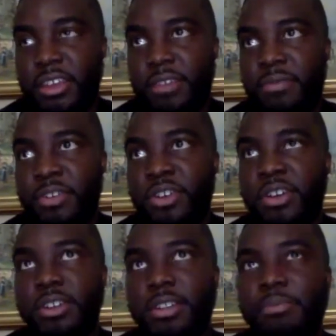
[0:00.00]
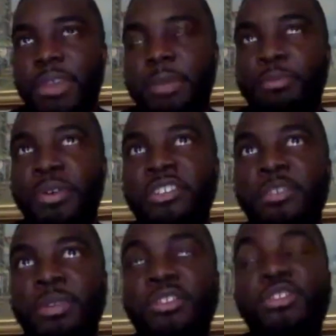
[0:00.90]
We've got maybe
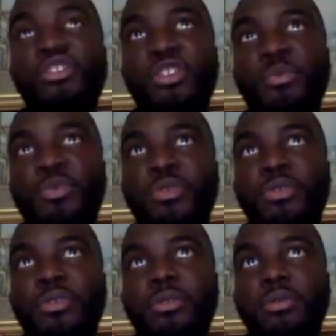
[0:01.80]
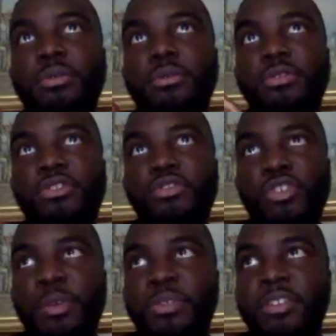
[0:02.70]
possibly 2 more
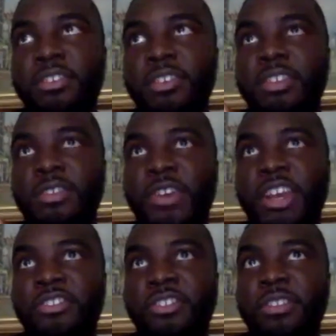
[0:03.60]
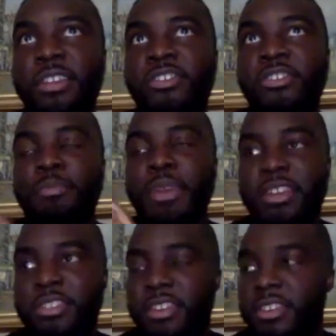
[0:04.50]
drops in terms of the fashion, then just
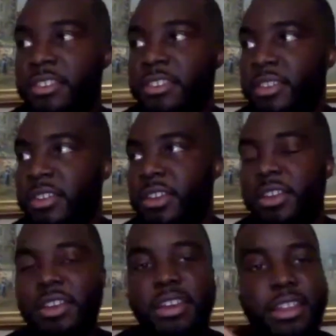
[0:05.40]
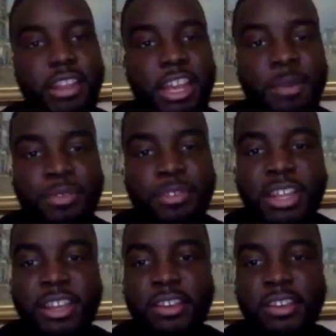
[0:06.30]
mixes, collabs, like